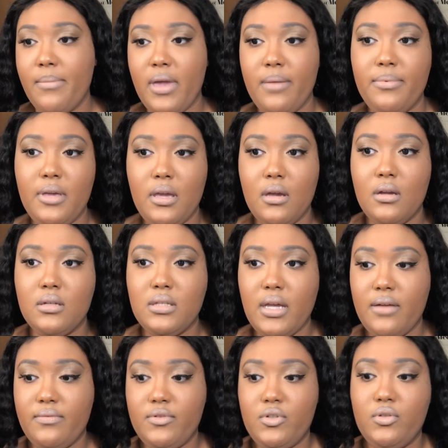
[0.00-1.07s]
baby hairs
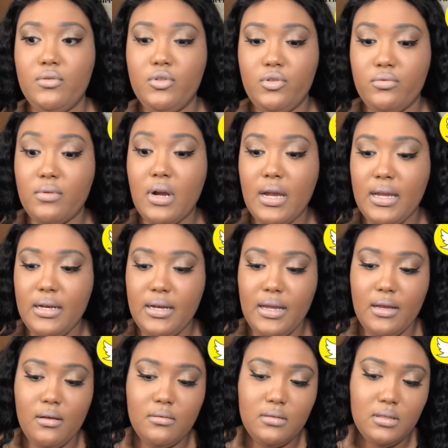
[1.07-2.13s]
have dried
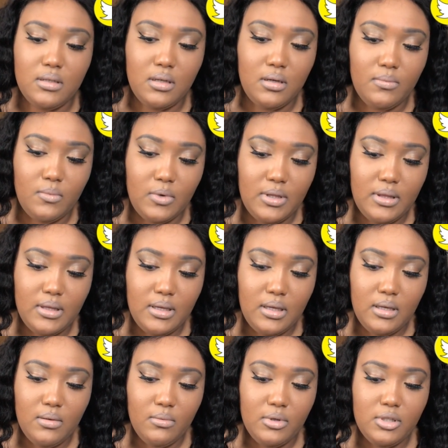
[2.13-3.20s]
down some with
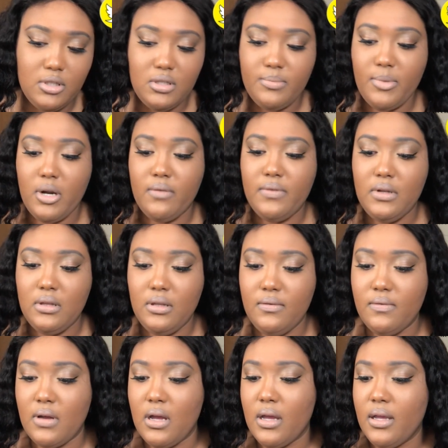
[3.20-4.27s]
it, which is perfectly
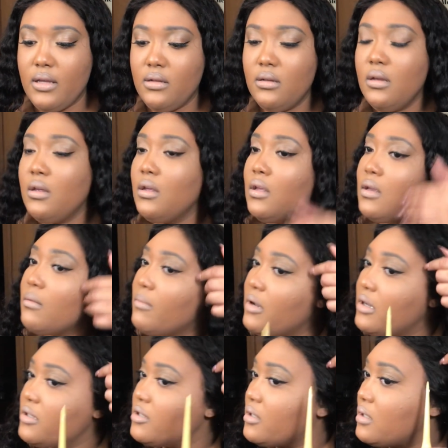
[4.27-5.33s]
fine
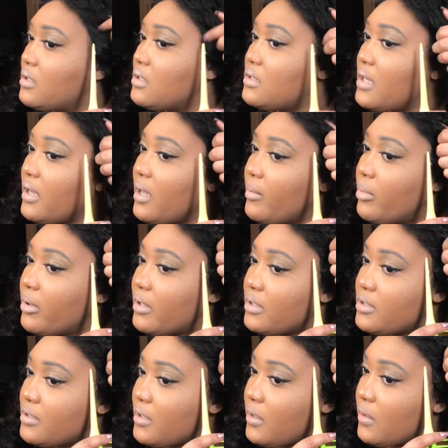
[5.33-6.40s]
because you're going to take a
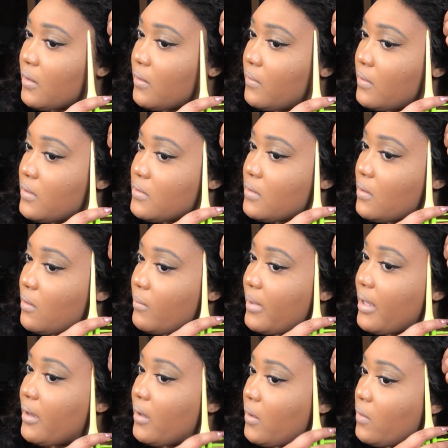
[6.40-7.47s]
brush and you're going to go
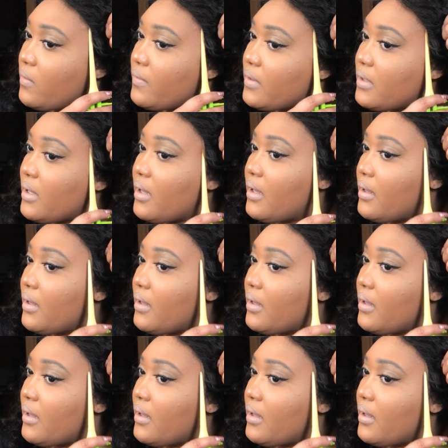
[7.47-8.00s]
back over